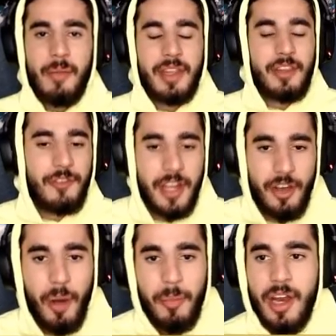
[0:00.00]
in the
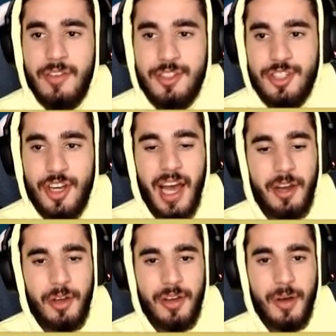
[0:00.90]
video. I'm not even sure how
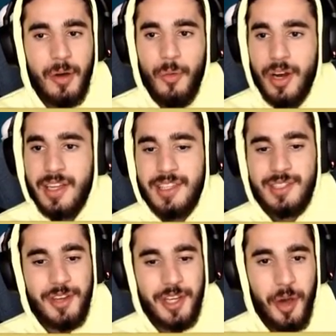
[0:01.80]
to work this
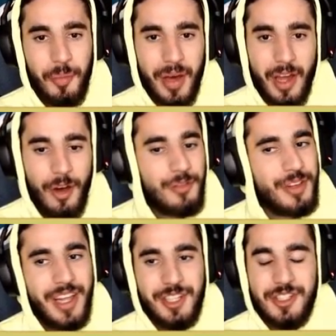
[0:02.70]
video, but
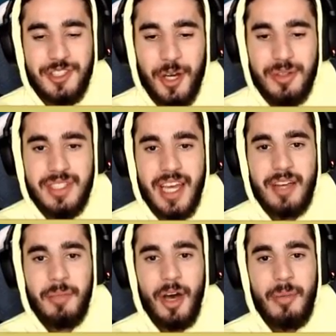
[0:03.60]
hopefully they just don't
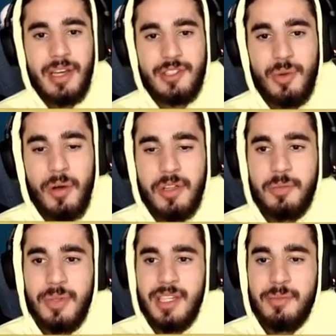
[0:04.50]
take Belle Master Walrus.
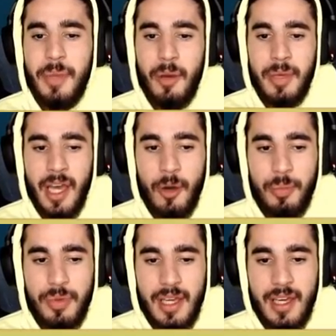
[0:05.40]
Please bail me out,
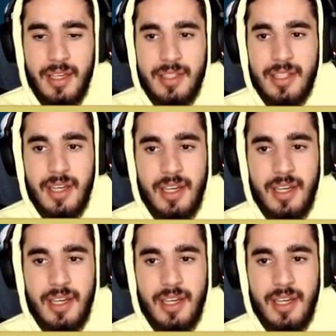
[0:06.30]
please.